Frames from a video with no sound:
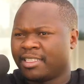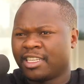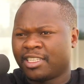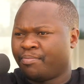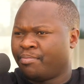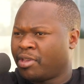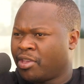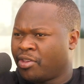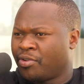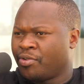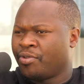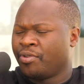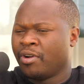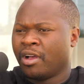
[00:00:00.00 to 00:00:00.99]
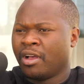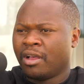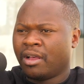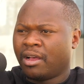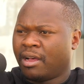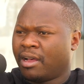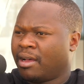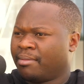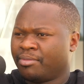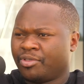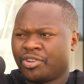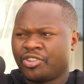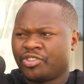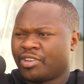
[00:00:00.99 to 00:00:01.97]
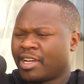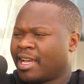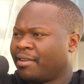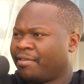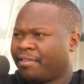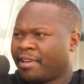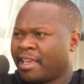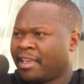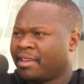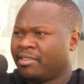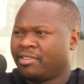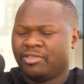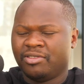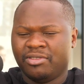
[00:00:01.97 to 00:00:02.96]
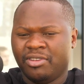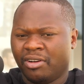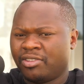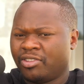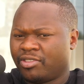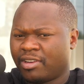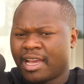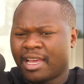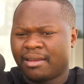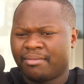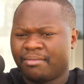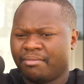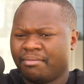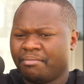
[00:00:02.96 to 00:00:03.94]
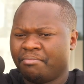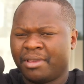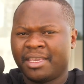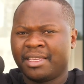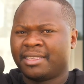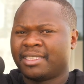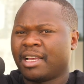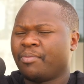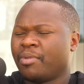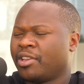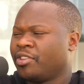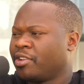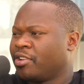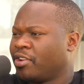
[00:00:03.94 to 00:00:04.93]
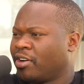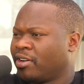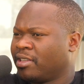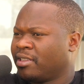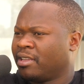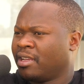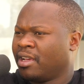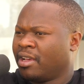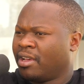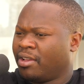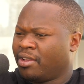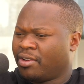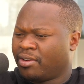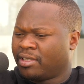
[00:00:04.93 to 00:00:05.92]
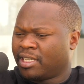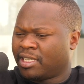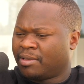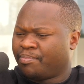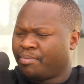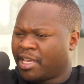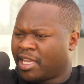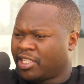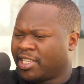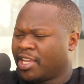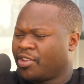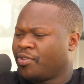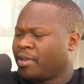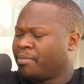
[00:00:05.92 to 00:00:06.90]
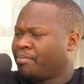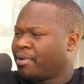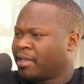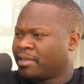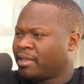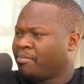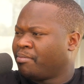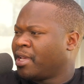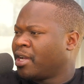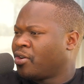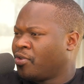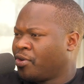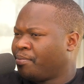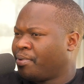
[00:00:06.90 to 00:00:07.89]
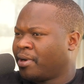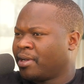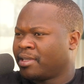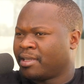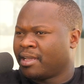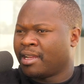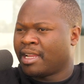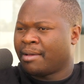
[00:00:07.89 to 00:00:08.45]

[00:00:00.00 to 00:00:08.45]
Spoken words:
Just be you. Don't try and fake. Don't try and be someone you're not. You know, just be a genuine person. Be a good person.